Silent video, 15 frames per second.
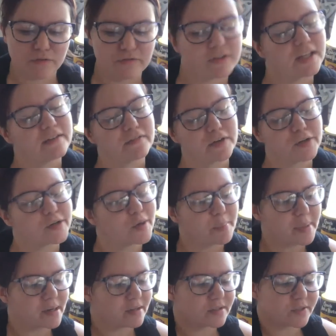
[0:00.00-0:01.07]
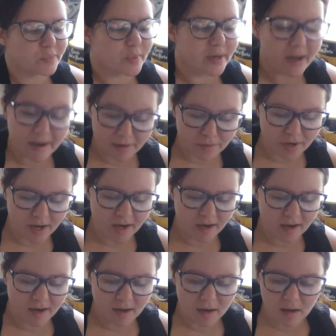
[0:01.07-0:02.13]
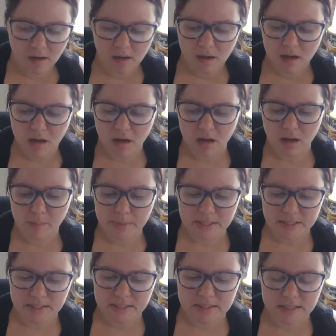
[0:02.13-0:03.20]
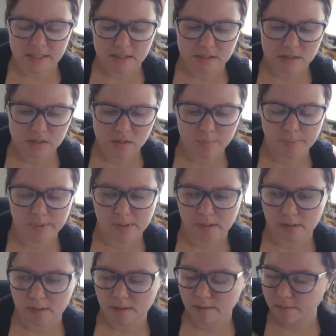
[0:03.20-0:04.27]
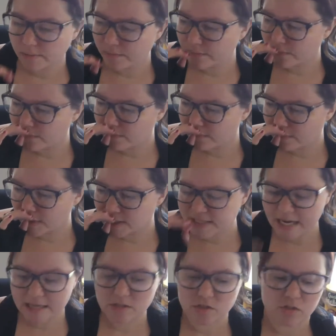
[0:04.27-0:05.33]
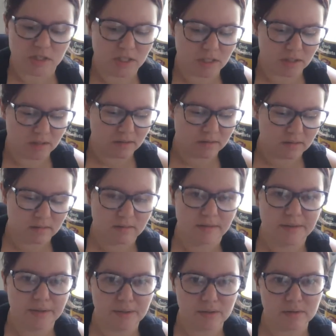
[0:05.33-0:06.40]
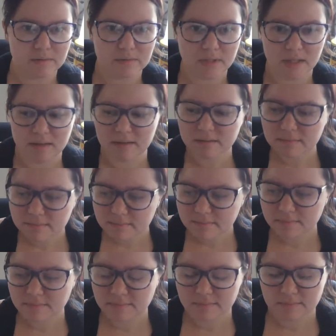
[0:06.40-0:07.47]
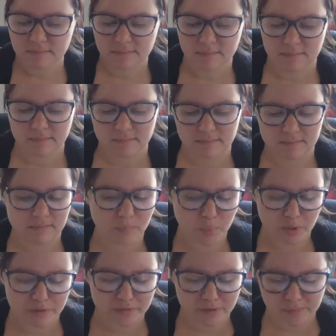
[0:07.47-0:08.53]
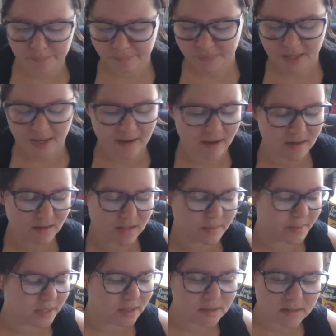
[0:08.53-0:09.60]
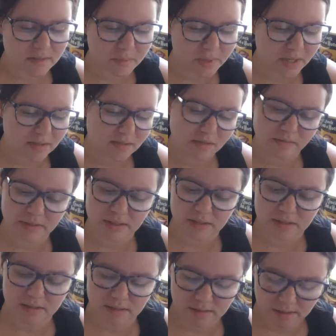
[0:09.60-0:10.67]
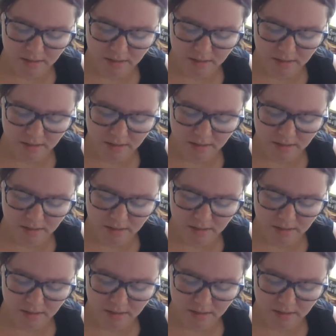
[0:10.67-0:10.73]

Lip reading: flavor compared to what I write. Because it's like super tantric, you know, like whatever. I can't explain it. Someone has to read it.